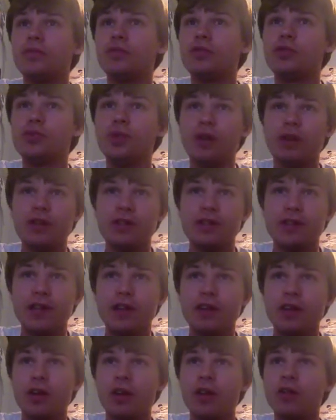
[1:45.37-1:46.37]
$210,
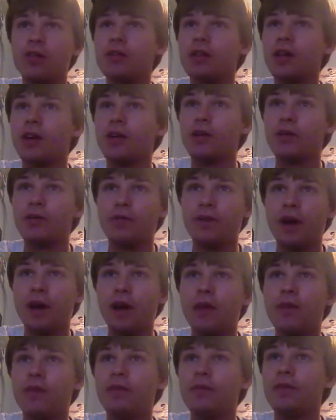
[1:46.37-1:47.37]
$105,
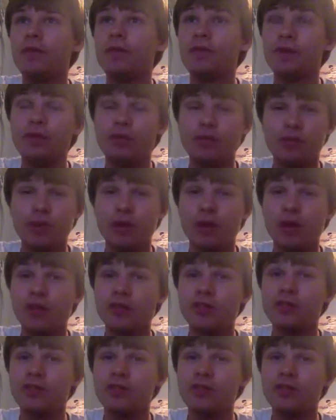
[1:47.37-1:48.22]
$53,